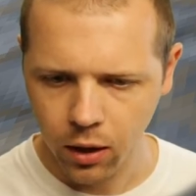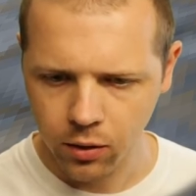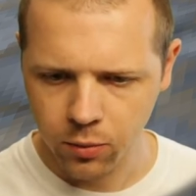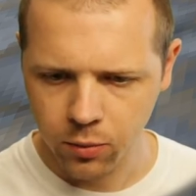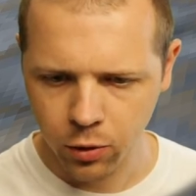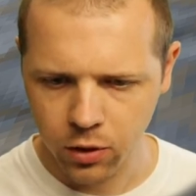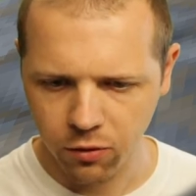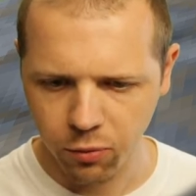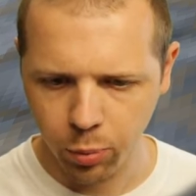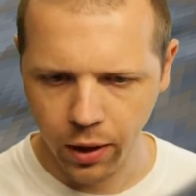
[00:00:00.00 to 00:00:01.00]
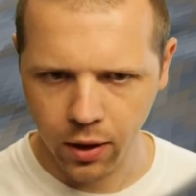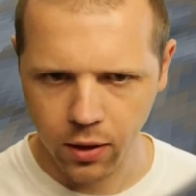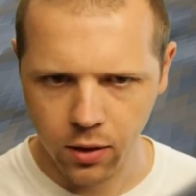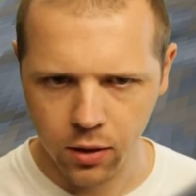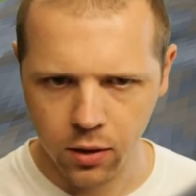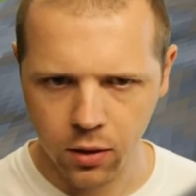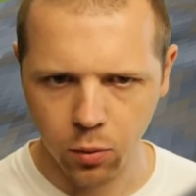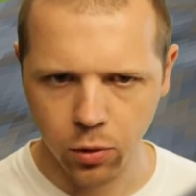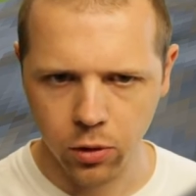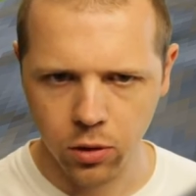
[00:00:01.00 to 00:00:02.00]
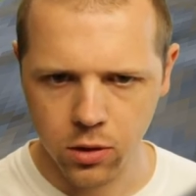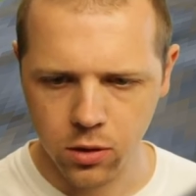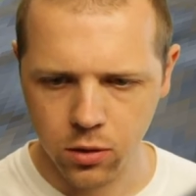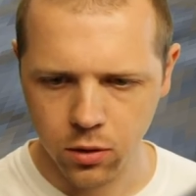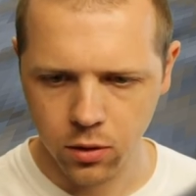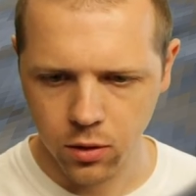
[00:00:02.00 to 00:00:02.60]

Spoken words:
Some more stuff planned and in the works,